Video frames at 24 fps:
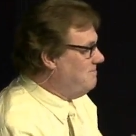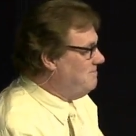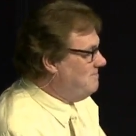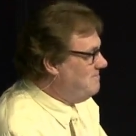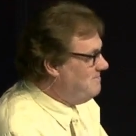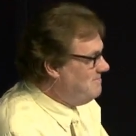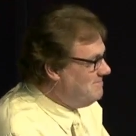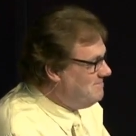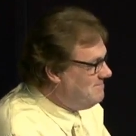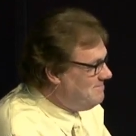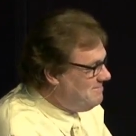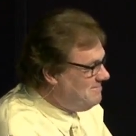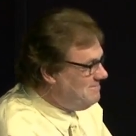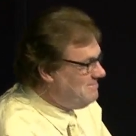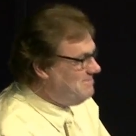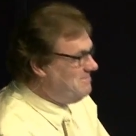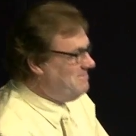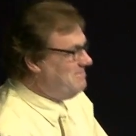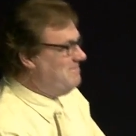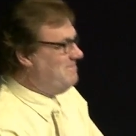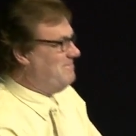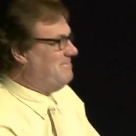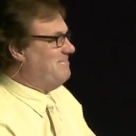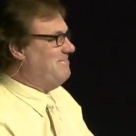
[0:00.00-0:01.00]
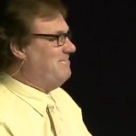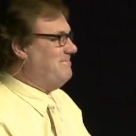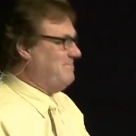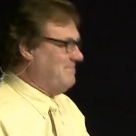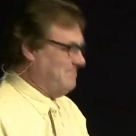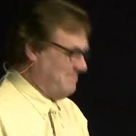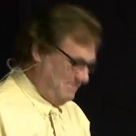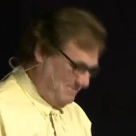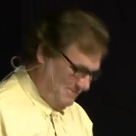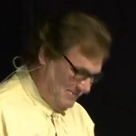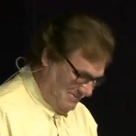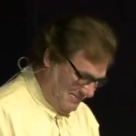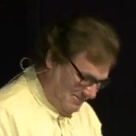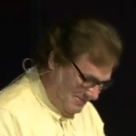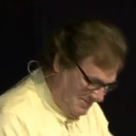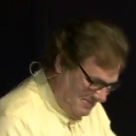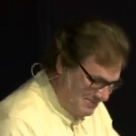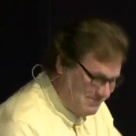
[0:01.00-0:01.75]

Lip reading: [no speech]